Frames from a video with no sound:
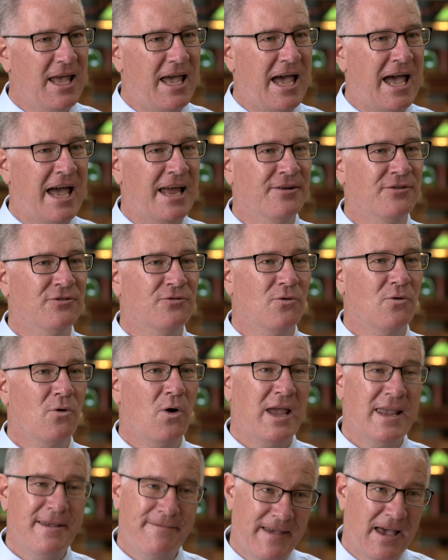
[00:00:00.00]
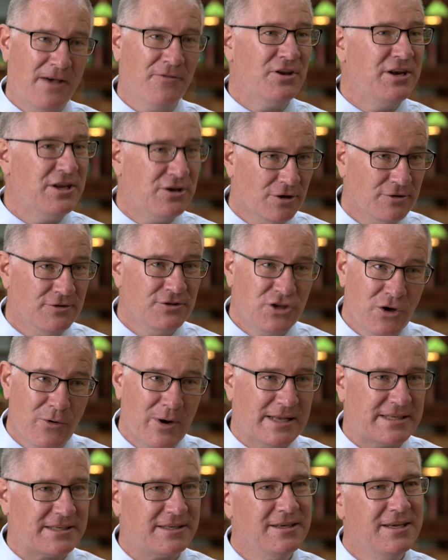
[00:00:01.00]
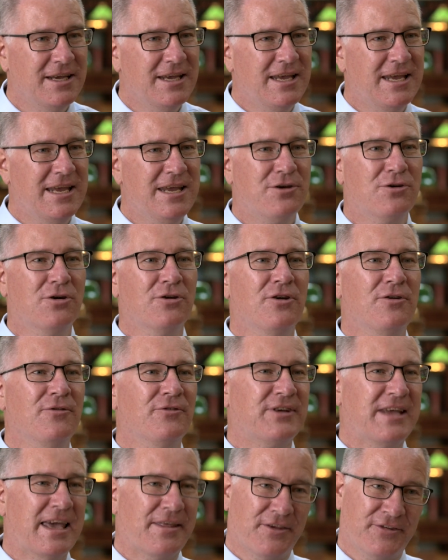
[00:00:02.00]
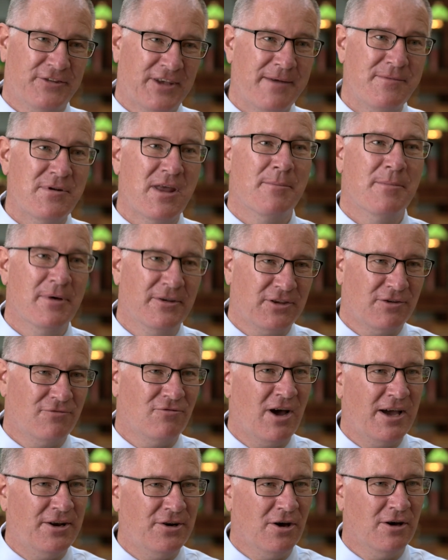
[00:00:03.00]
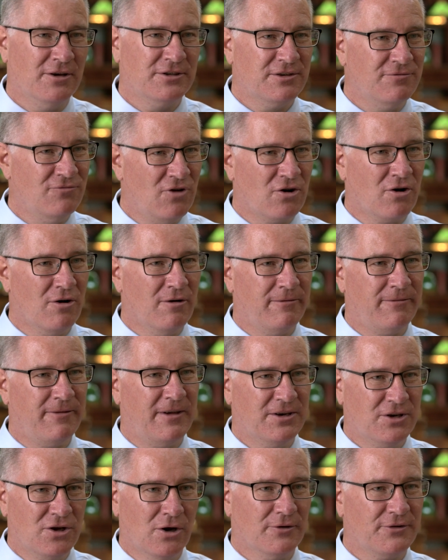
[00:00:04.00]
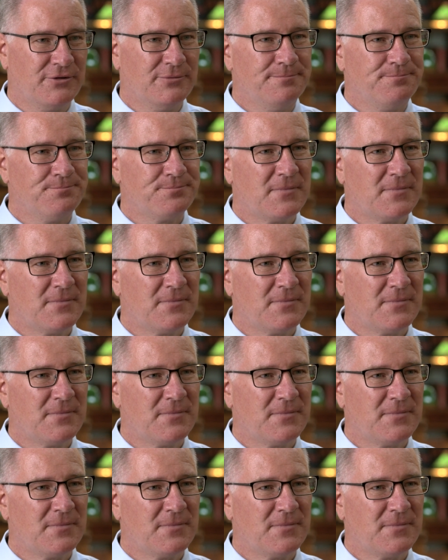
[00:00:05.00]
And he found that he couldn't do it. He couldn't get the same numbers that Reinhardt and Rogoff had got.